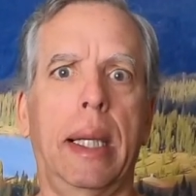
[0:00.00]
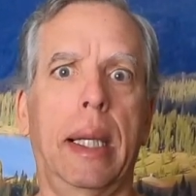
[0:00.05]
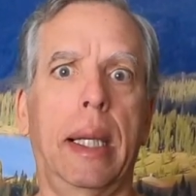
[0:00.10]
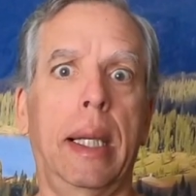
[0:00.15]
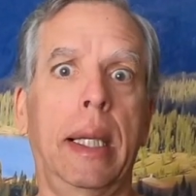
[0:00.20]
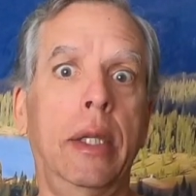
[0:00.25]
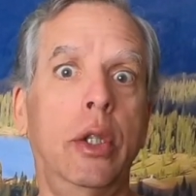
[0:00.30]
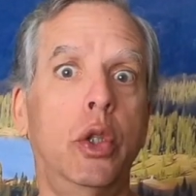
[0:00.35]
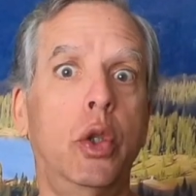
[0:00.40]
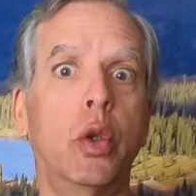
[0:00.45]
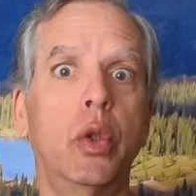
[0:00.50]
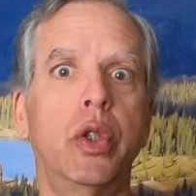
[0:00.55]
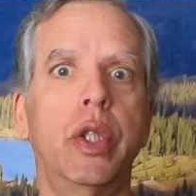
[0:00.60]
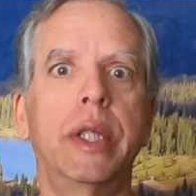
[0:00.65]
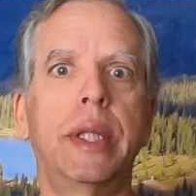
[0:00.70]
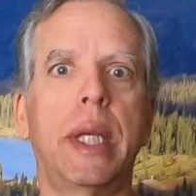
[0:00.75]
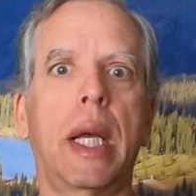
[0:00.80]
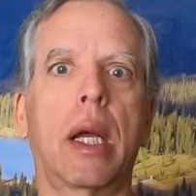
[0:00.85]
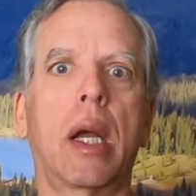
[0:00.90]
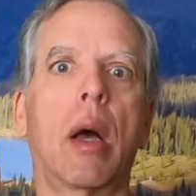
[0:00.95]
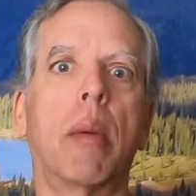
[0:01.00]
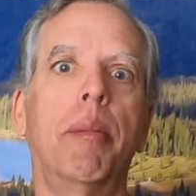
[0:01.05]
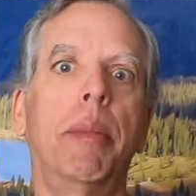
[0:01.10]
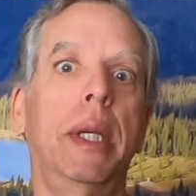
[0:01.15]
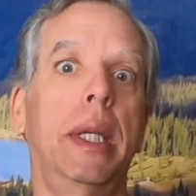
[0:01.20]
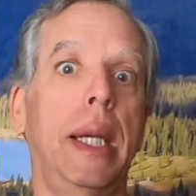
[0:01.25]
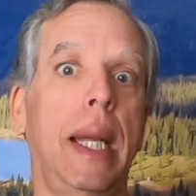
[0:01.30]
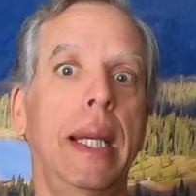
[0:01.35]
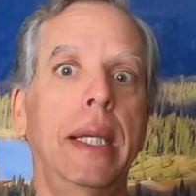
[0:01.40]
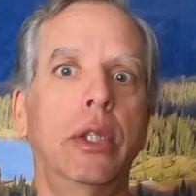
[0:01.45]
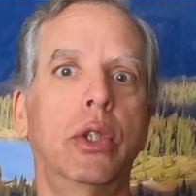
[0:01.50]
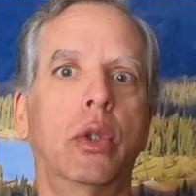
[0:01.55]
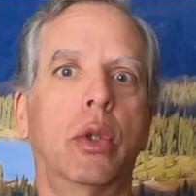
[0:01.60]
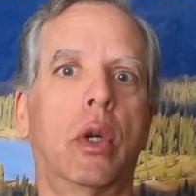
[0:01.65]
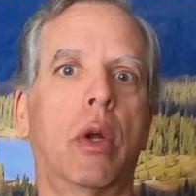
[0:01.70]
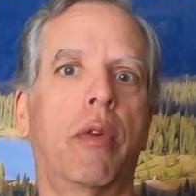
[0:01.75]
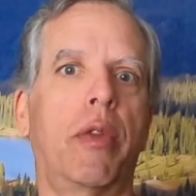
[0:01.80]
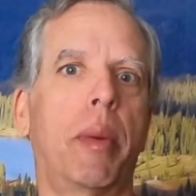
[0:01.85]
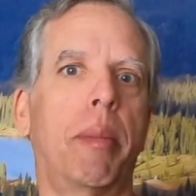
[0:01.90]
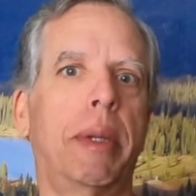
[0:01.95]
induces a combination
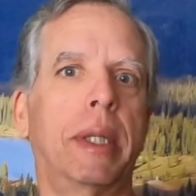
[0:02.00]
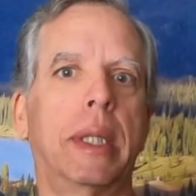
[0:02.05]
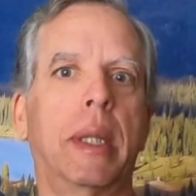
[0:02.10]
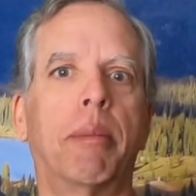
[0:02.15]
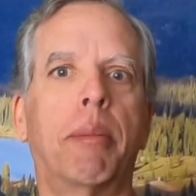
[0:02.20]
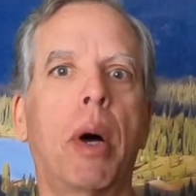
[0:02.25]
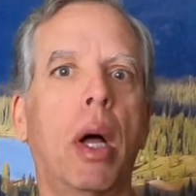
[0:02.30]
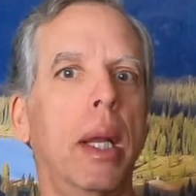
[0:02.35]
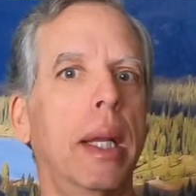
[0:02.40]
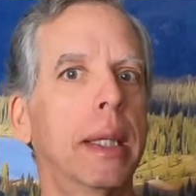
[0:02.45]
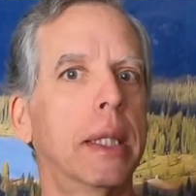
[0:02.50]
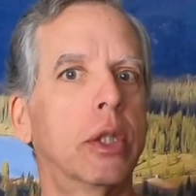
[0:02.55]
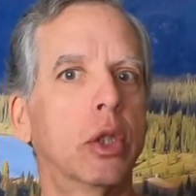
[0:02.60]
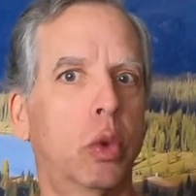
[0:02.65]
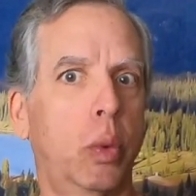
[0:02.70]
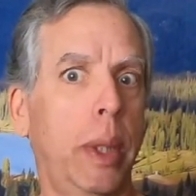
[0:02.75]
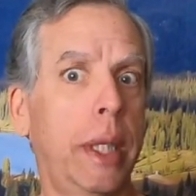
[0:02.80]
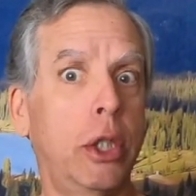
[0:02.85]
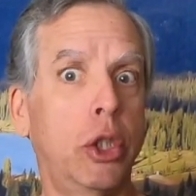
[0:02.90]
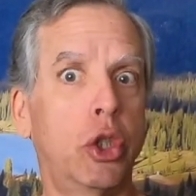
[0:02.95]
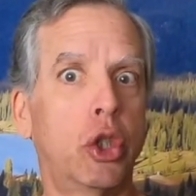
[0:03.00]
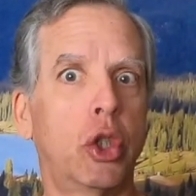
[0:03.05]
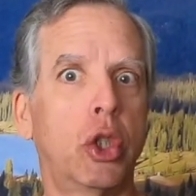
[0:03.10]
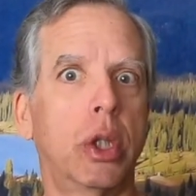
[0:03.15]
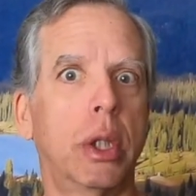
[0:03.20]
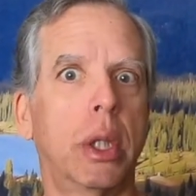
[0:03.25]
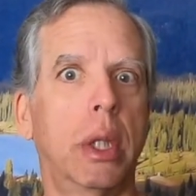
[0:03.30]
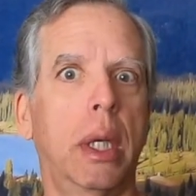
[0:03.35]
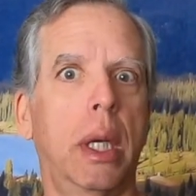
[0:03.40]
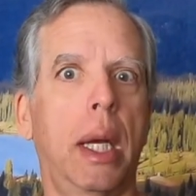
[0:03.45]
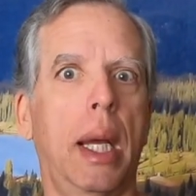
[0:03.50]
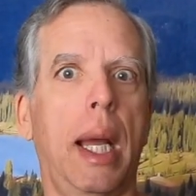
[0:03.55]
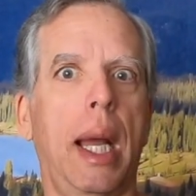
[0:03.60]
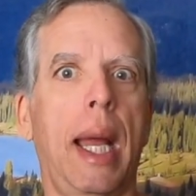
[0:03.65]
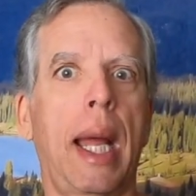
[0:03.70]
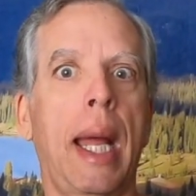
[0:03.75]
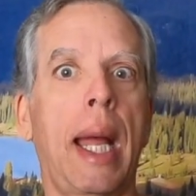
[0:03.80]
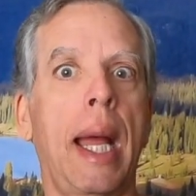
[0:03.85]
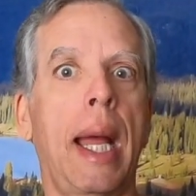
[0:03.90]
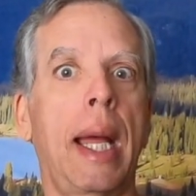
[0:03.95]
of the metabolic switch
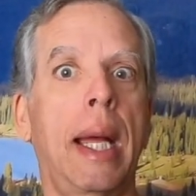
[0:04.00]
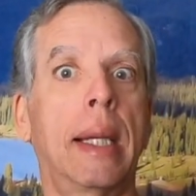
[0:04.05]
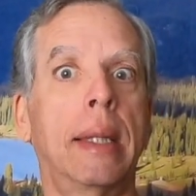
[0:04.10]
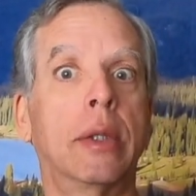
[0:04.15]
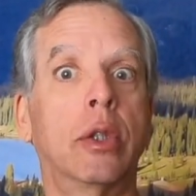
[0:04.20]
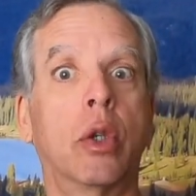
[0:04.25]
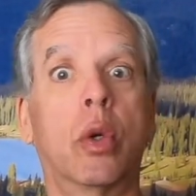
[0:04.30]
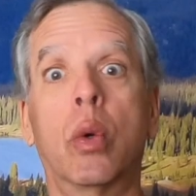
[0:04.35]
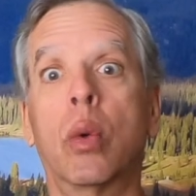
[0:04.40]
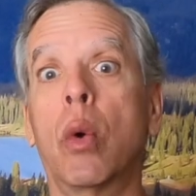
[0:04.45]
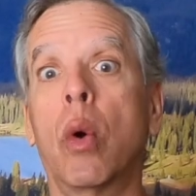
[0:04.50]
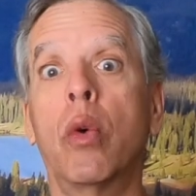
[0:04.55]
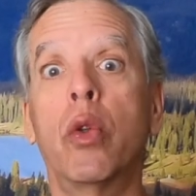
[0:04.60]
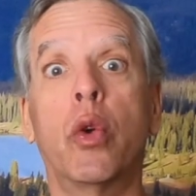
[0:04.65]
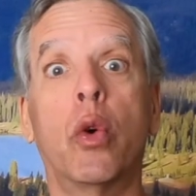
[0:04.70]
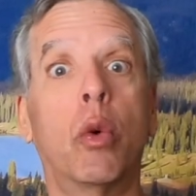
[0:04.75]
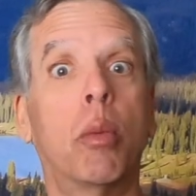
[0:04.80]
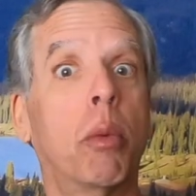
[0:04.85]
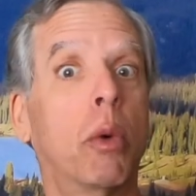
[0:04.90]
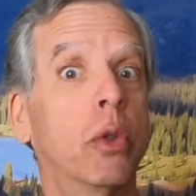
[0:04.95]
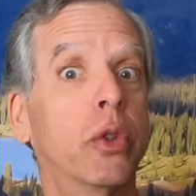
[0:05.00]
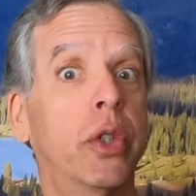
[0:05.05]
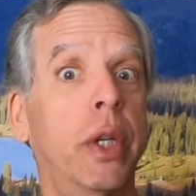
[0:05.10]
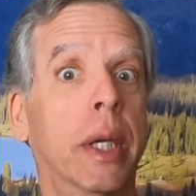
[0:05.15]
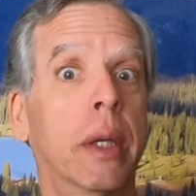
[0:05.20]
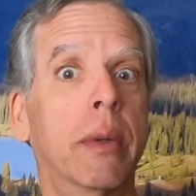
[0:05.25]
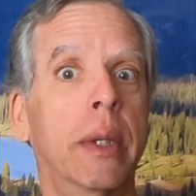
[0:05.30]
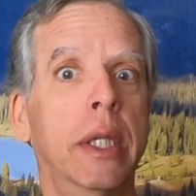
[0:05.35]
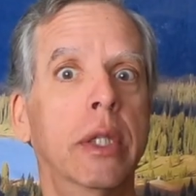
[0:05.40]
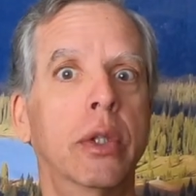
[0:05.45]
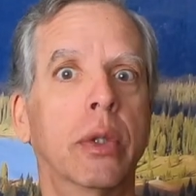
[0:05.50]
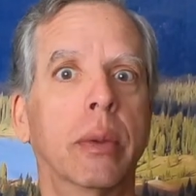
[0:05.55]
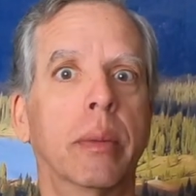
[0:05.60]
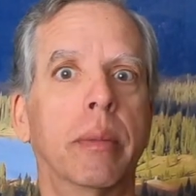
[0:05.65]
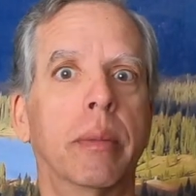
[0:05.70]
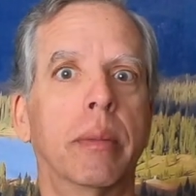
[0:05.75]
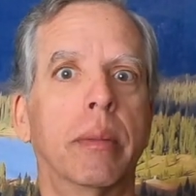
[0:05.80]
and growth hormone secretion.